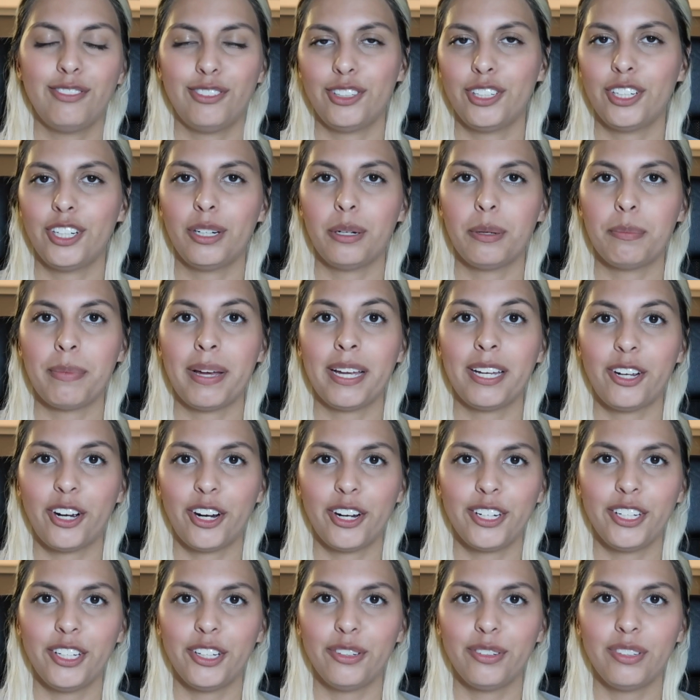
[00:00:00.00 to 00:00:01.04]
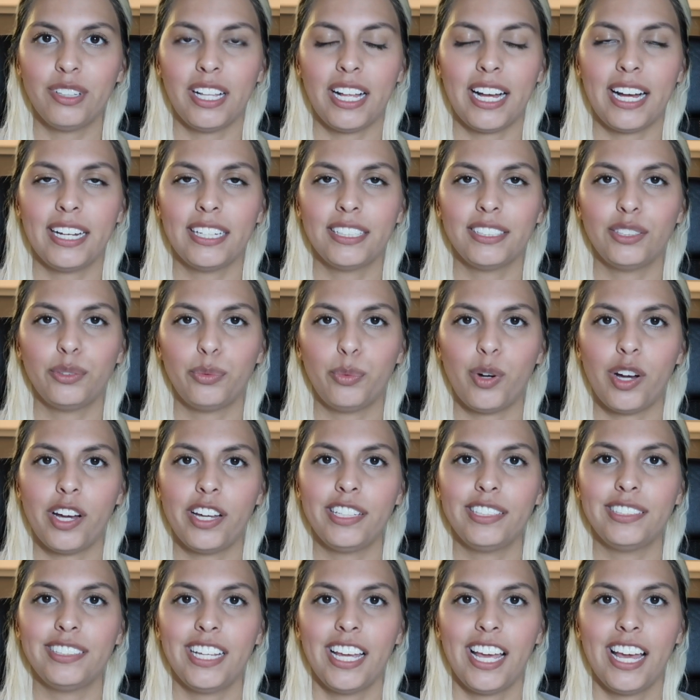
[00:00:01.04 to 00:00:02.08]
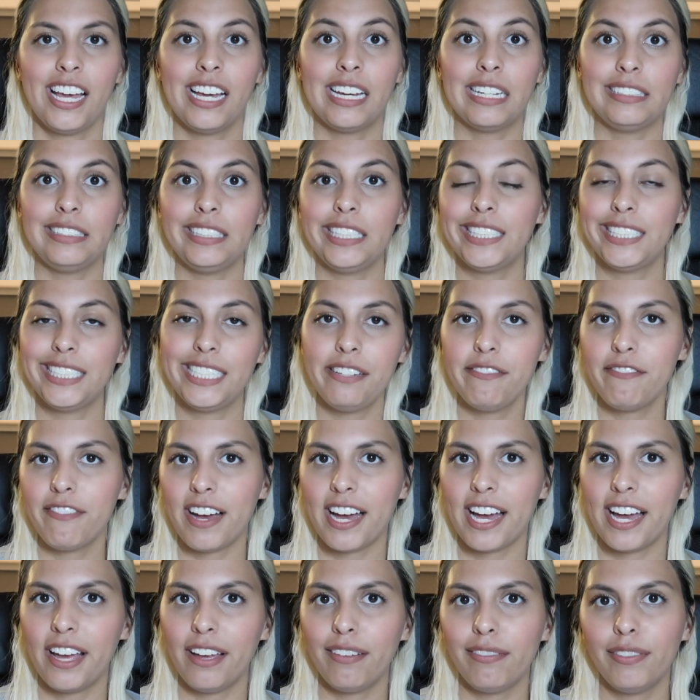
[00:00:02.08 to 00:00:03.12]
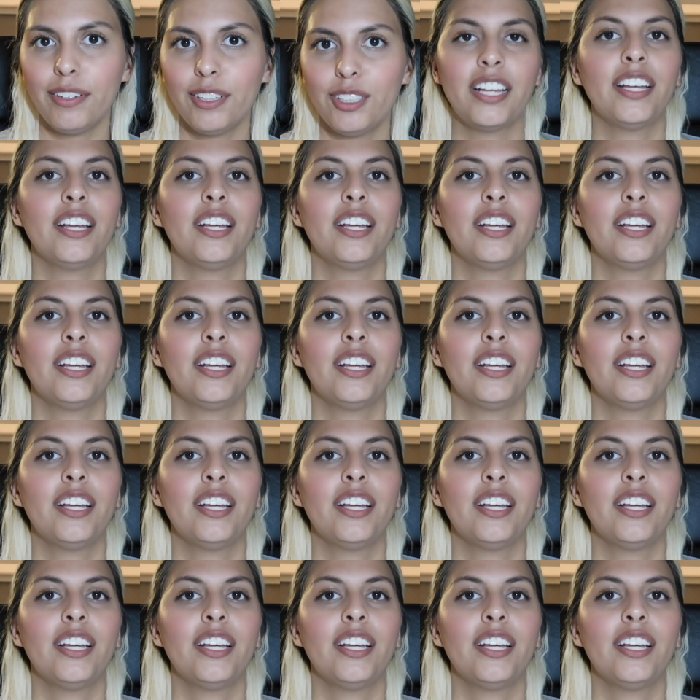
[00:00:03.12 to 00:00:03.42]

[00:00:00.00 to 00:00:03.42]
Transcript: for my cardio class was a 65.